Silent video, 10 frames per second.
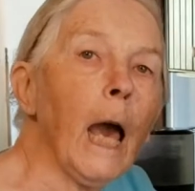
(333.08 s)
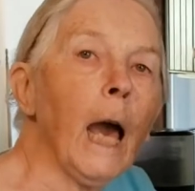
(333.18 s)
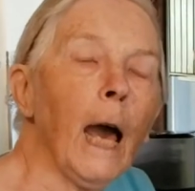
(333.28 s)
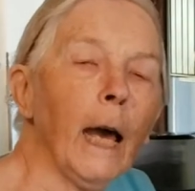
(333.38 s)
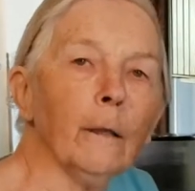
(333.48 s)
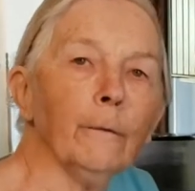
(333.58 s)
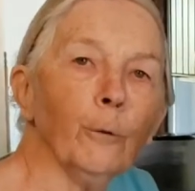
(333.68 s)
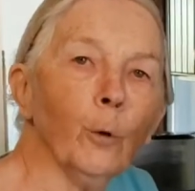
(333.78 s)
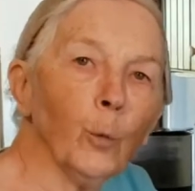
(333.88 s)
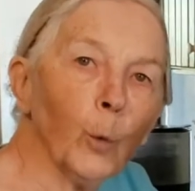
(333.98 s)
at a
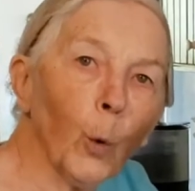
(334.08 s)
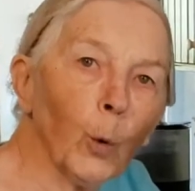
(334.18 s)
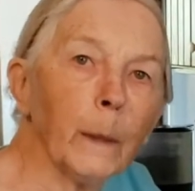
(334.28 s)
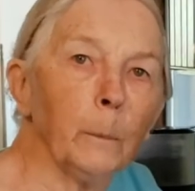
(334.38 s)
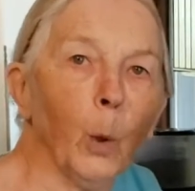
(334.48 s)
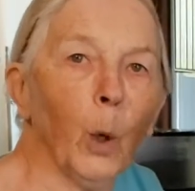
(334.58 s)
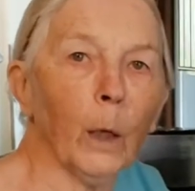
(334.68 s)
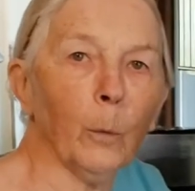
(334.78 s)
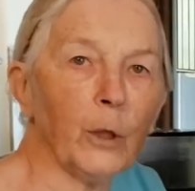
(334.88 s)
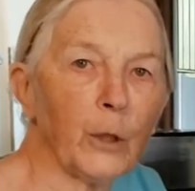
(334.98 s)
full rolling boil,
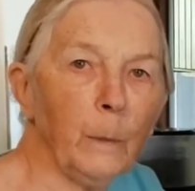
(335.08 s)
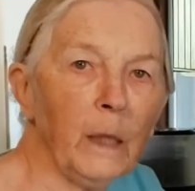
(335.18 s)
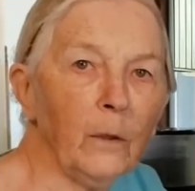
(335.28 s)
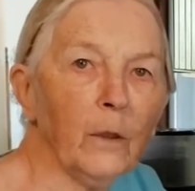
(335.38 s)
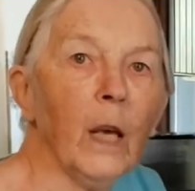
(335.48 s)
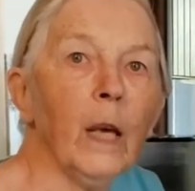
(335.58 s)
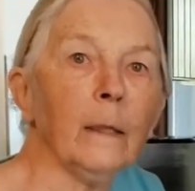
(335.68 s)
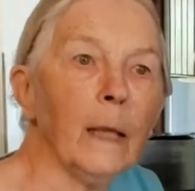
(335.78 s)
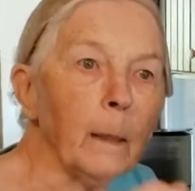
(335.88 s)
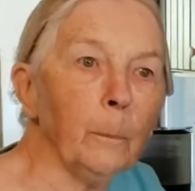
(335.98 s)
which means
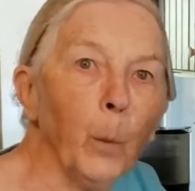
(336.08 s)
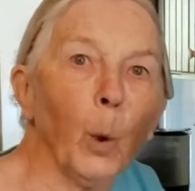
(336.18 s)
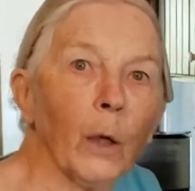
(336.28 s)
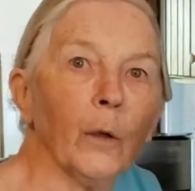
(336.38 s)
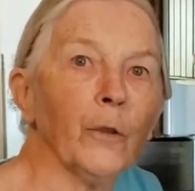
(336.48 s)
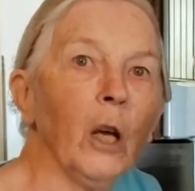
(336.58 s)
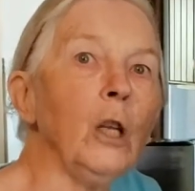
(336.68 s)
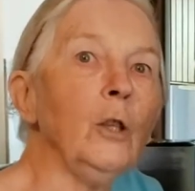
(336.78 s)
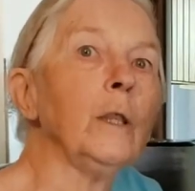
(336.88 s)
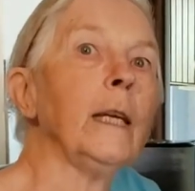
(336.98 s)
that it boils and
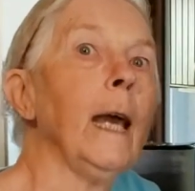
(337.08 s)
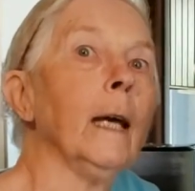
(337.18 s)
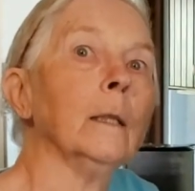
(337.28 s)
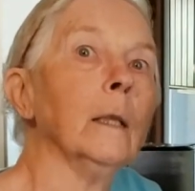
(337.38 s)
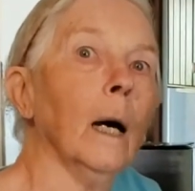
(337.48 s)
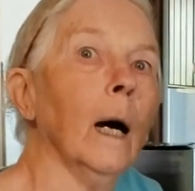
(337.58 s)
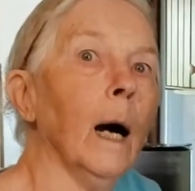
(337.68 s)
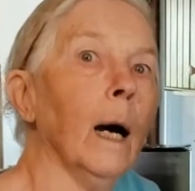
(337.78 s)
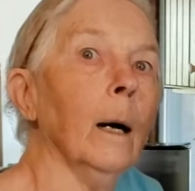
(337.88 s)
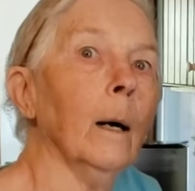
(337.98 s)
you can't
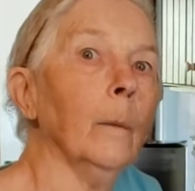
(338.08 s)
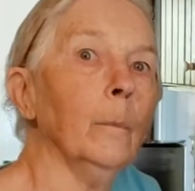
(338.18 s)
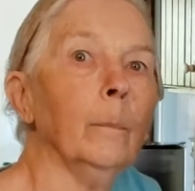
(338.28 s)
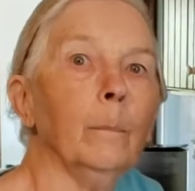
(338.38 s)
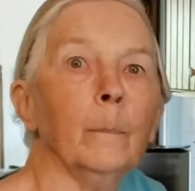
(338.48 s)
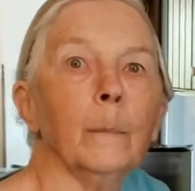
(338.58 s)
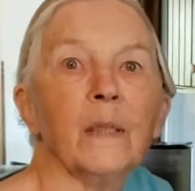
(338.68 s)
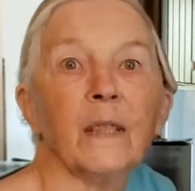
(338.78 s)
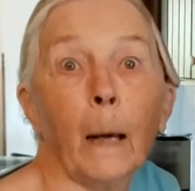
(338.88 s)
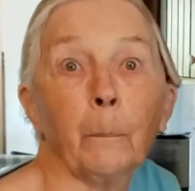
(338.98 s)

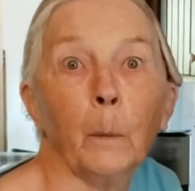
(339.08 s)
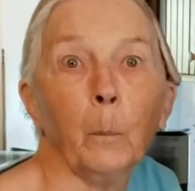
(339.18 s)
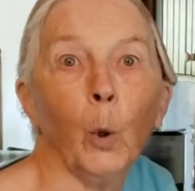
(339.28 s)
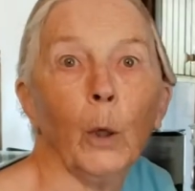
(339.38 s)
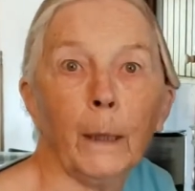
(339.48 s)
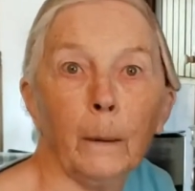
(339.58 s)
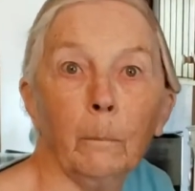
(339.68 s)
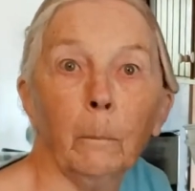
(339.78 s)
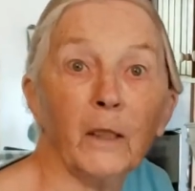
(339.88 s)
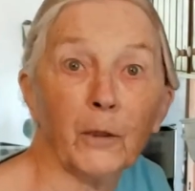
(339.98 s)
stop the boiling
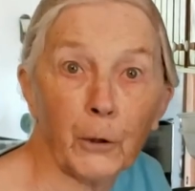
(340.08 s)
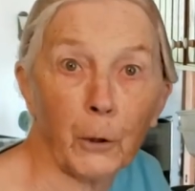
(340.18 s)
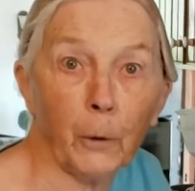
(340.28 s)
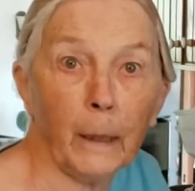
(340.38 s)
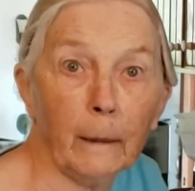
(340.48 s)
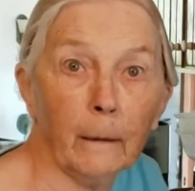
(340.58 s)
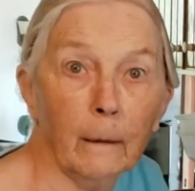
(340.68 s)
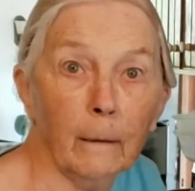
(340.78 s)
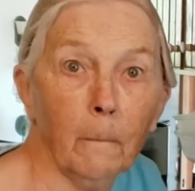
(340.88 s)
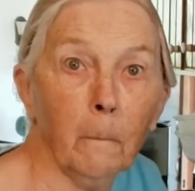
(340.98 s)
by stirring.
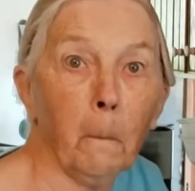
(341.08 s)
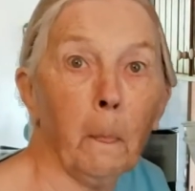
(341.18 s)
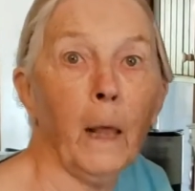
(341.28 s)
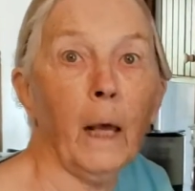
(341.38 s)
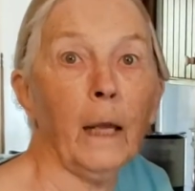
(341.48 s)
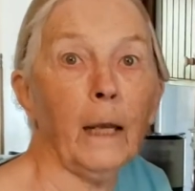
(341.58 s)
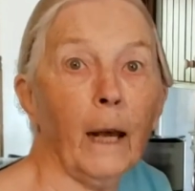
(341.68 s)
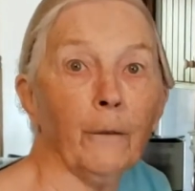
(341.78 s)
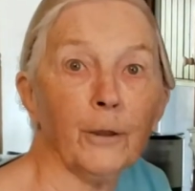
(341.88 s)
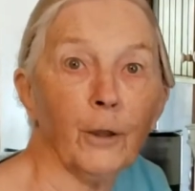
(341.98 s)
And
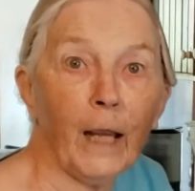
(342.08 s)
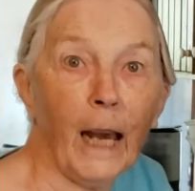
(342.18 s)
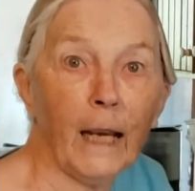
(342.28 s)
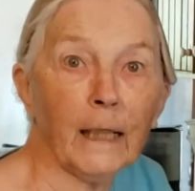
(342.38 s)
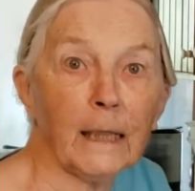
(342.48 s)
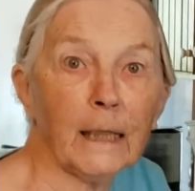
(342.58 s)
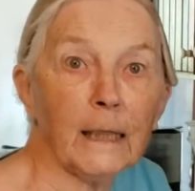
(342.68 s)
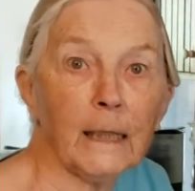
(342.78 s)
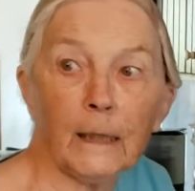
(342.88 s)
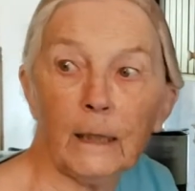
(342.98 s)
after that,
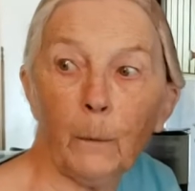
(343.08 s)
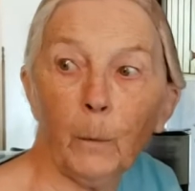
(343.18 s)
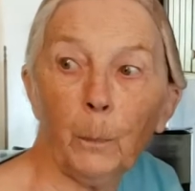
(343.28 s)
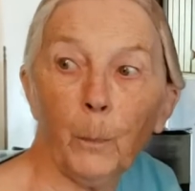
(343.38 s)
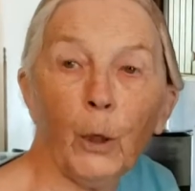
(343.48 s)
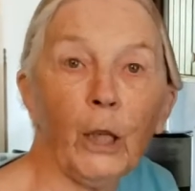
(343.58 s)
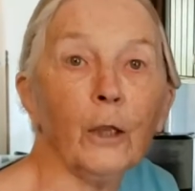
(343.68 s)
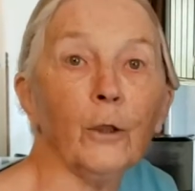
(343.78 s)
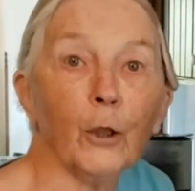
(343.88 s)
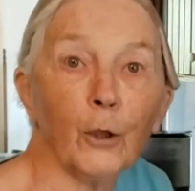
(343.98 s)
then we put
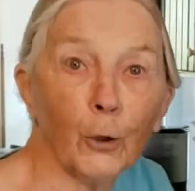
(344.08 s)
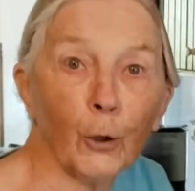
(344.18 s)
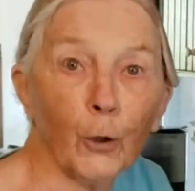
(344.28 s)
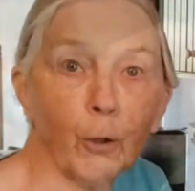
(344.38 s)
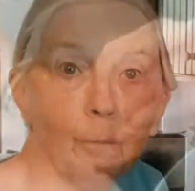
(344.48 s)
in the sugar. Now